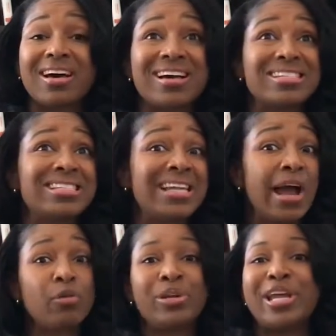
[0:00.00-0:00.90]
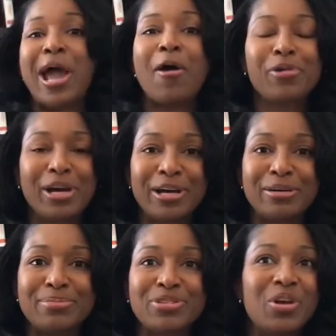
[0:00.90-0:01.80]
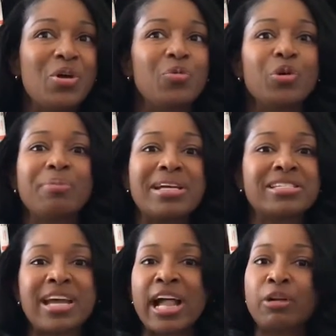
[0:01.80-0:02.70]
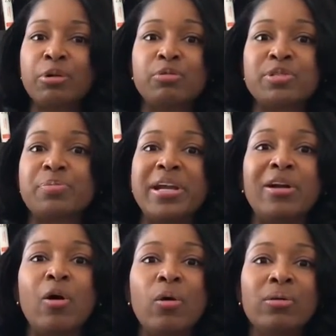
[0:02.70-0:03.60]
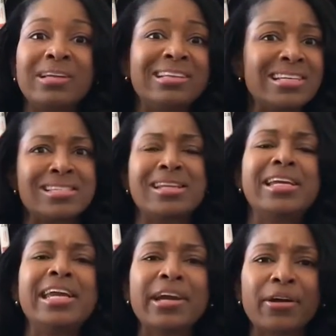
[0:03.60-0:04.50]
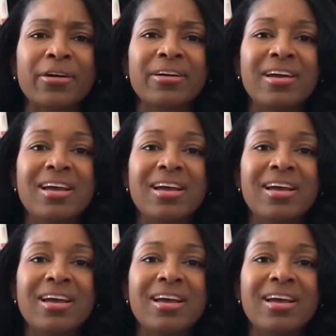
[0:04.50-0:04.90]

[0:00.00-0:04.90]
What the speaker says: astounding outcomes where my salary was made whole in less than a year.